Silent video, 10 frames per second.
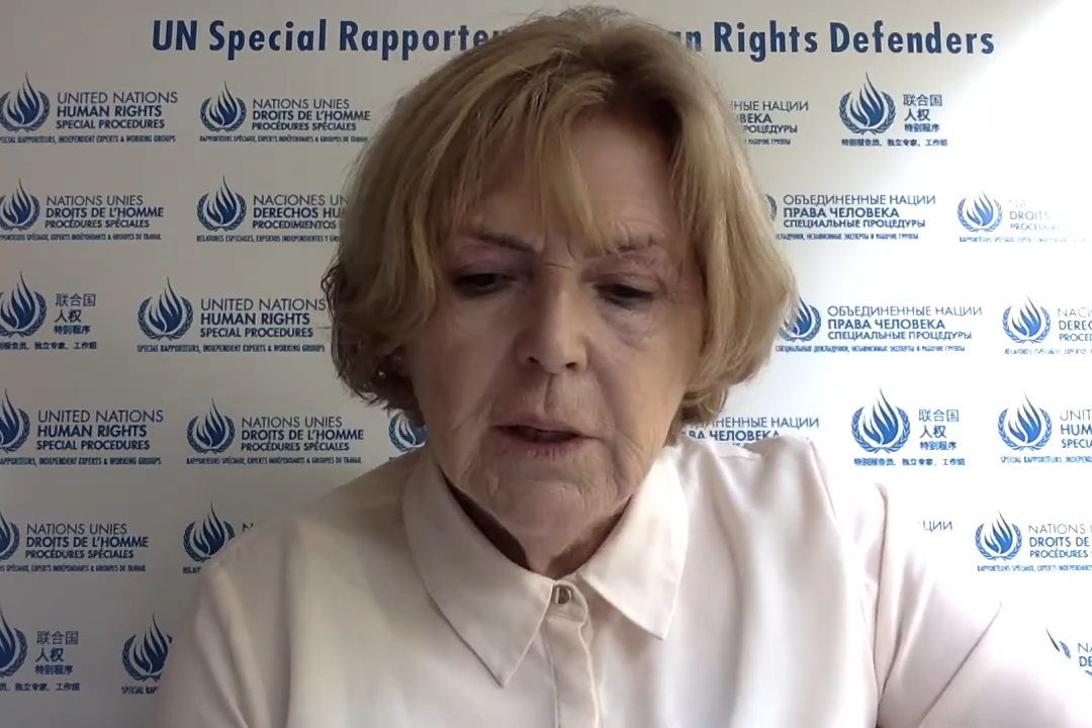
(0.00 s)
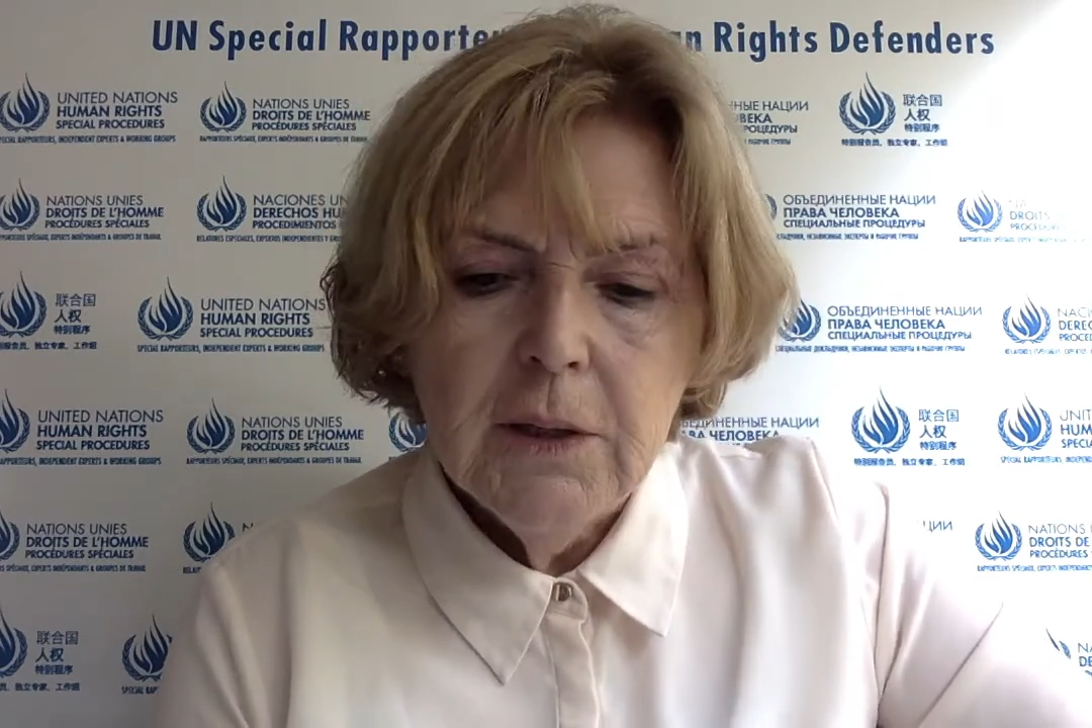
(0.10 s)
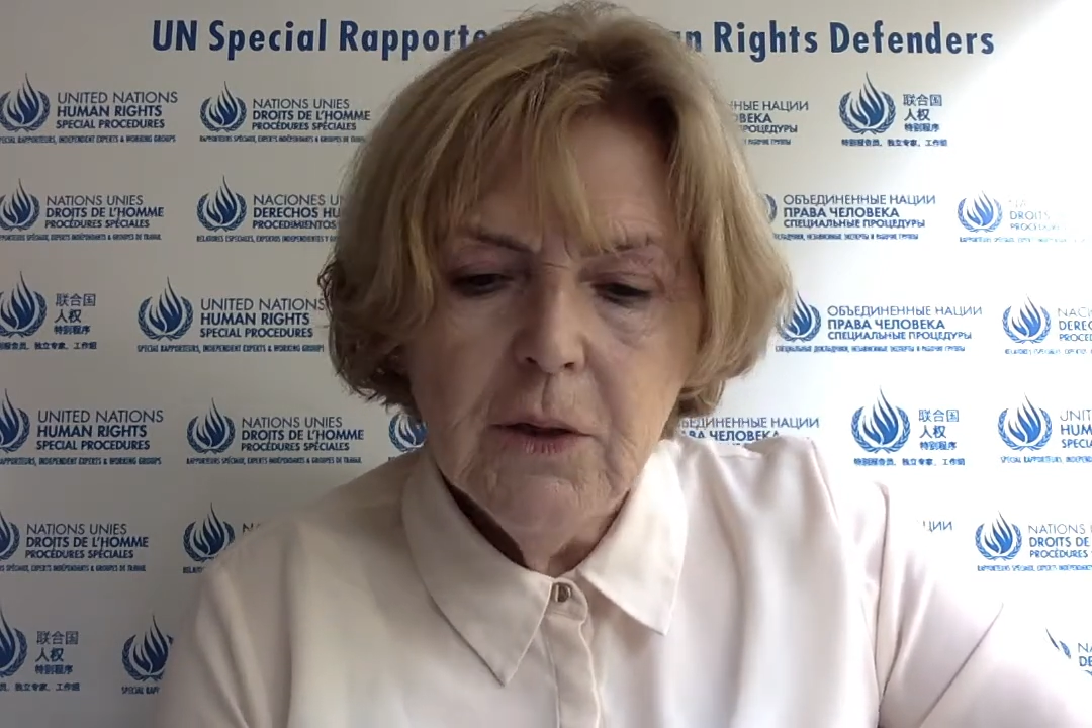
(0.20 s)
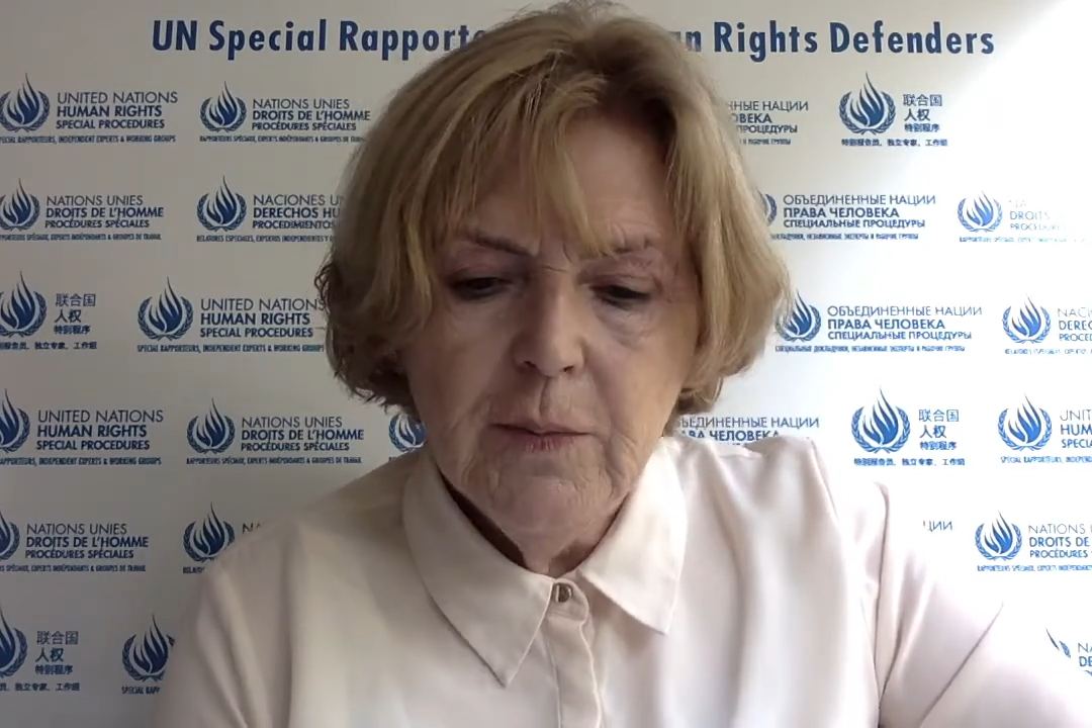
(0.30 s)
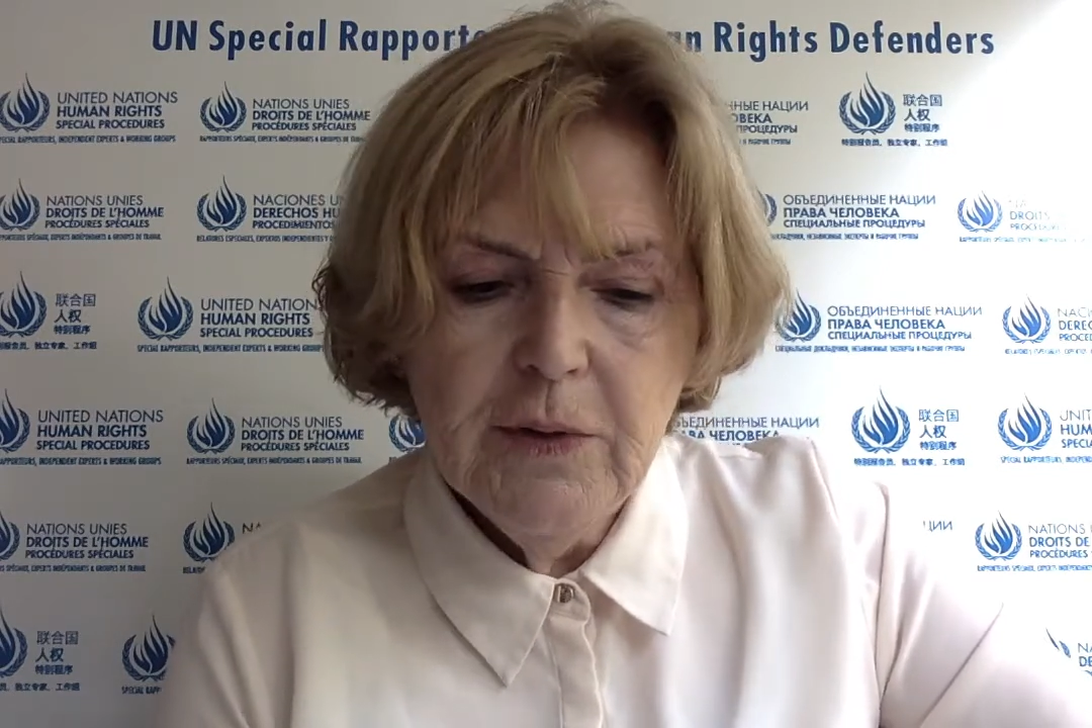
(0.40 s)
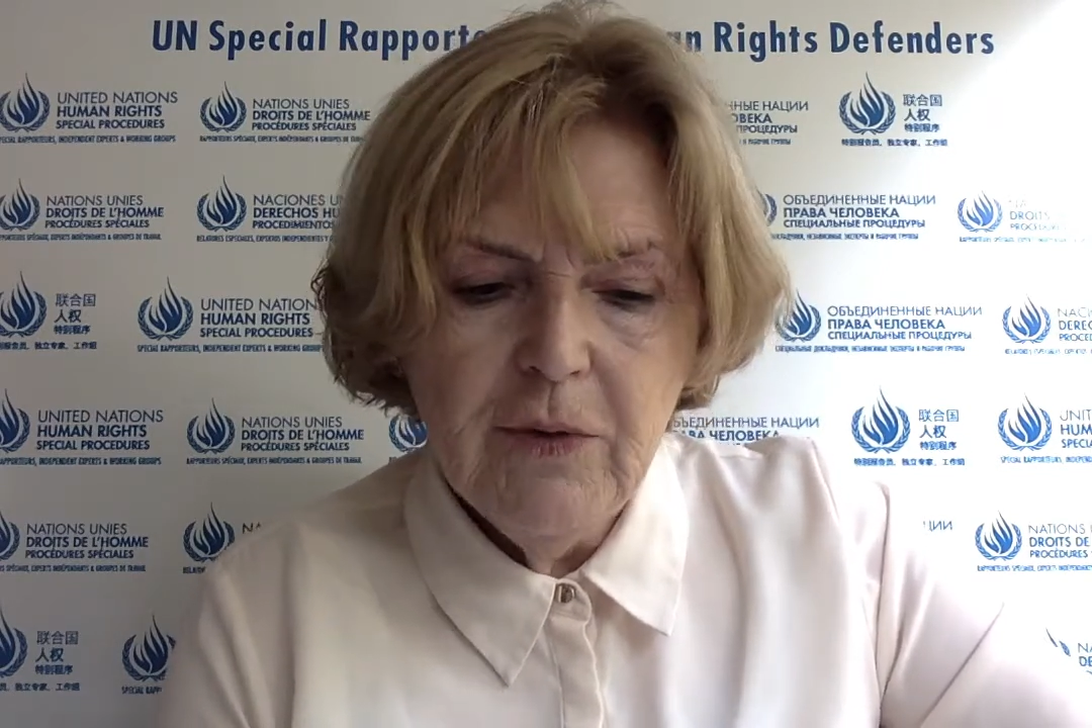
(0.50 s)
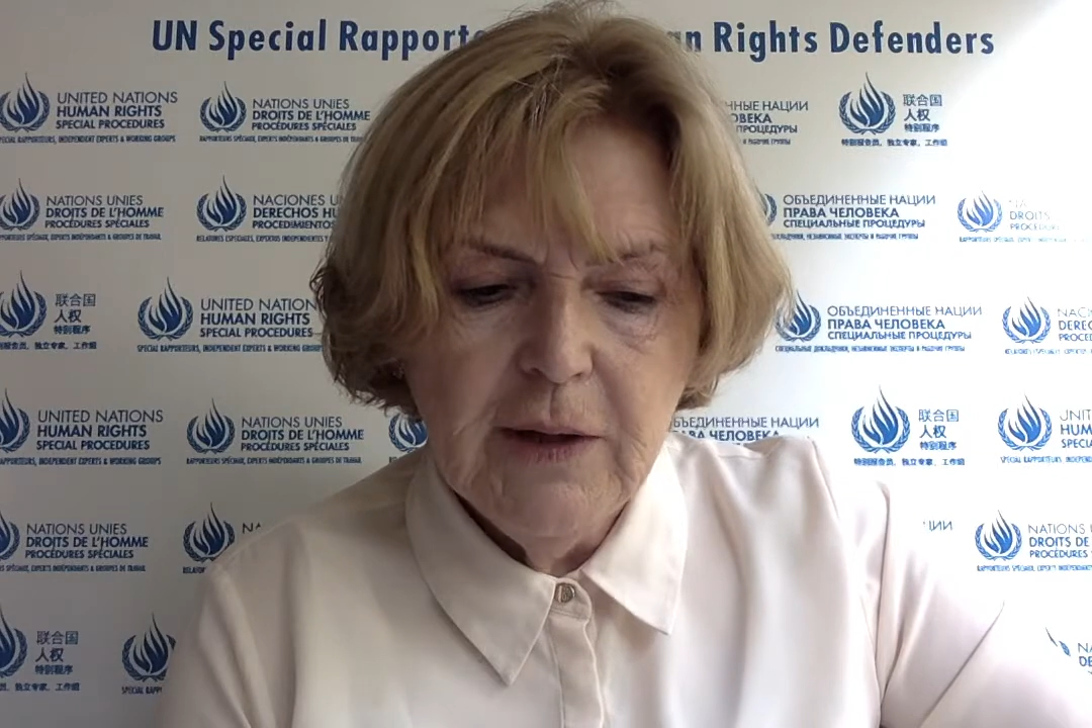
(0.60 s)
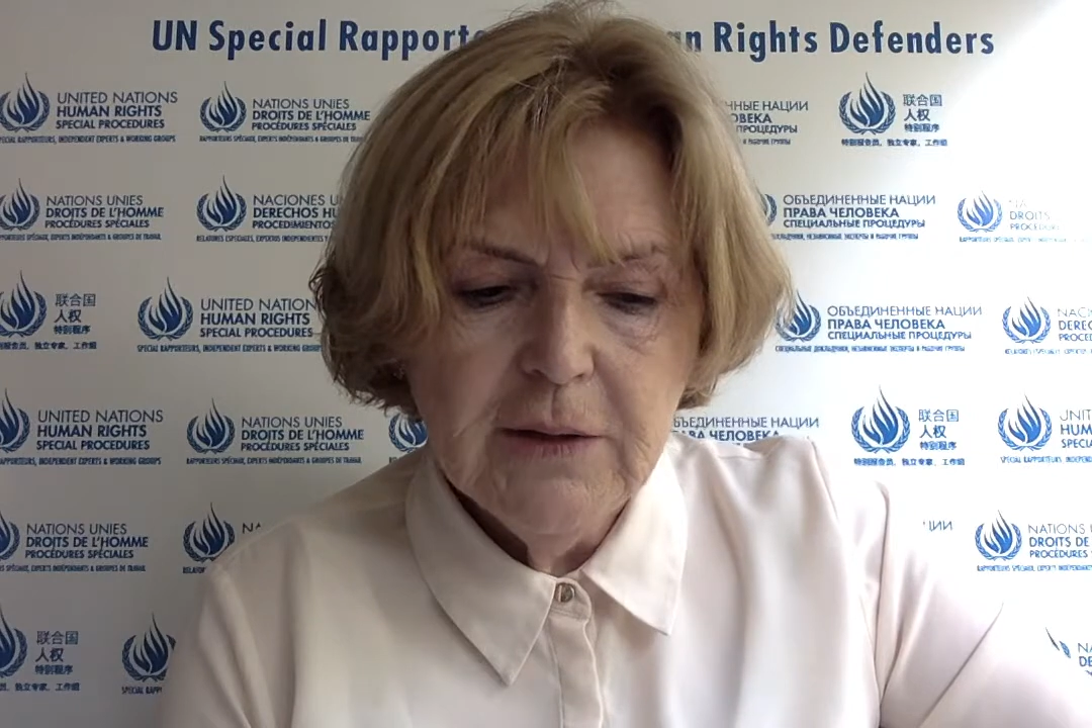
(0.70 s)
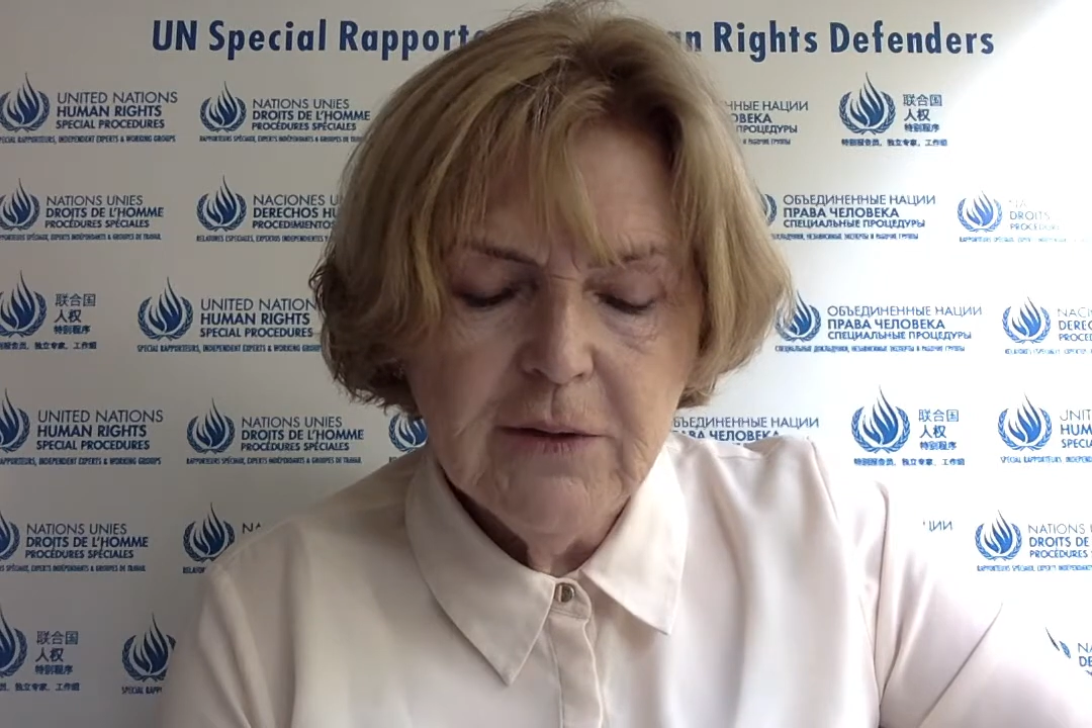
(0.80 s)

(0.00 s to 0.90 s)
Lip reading: human rights